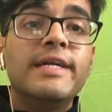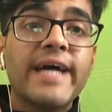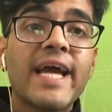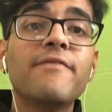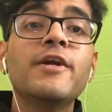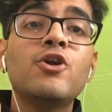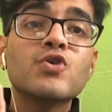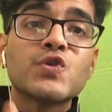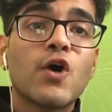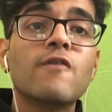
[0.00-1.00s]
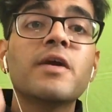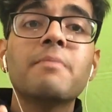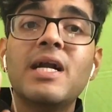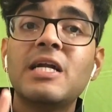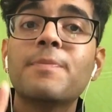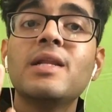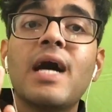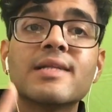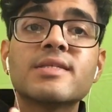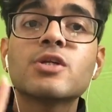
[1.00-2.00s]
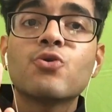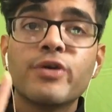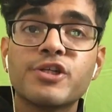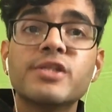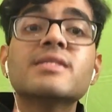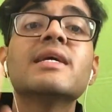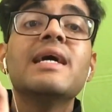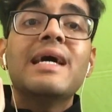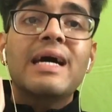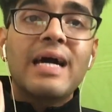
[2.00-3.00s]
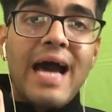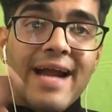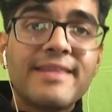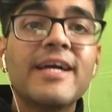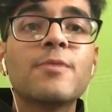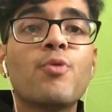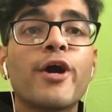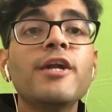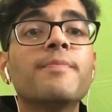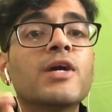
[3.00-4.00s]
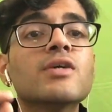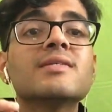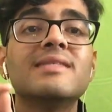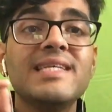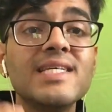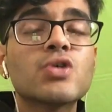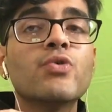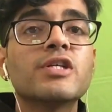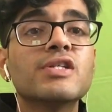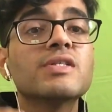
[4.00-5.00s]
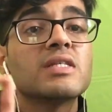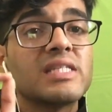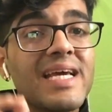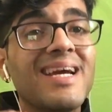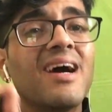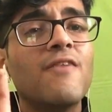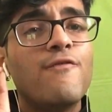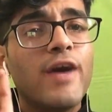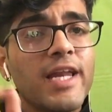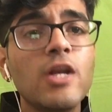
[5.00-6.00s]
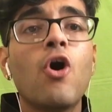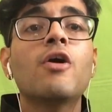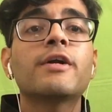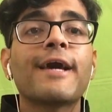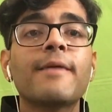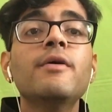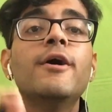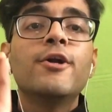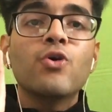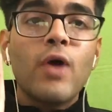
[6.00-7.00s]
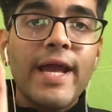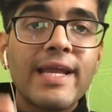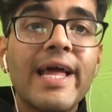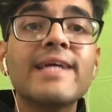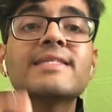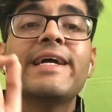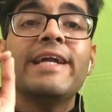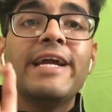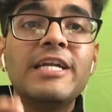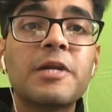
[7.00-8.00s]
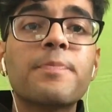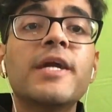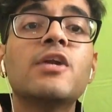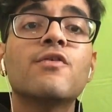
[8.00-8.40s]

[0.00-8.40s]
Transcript: dive into solving multiple answer questions at that point because these questions take a very long time to analyze and interpret